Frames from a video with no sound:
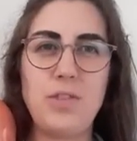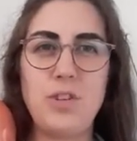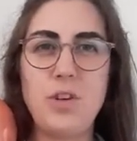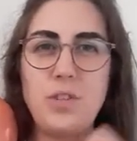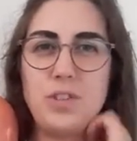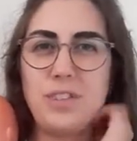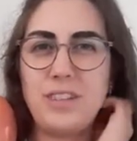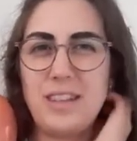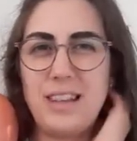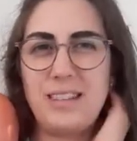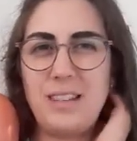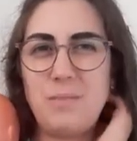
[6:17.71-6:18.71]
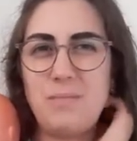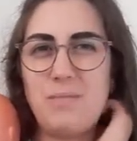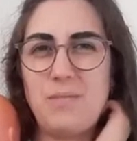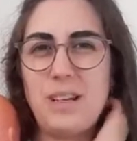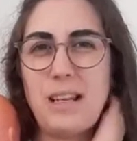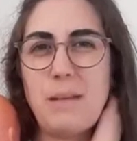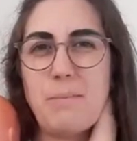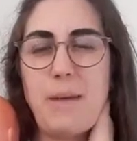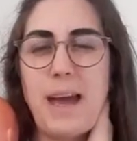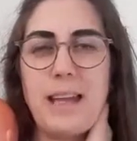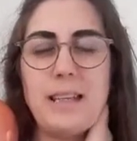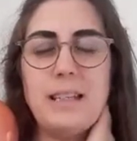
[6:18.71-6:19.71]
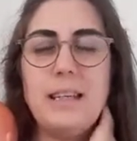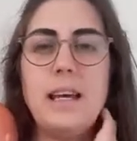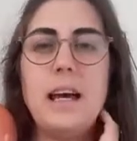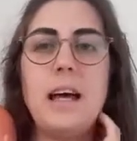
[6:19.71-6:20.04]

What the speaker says: you notice that they seem really in pain,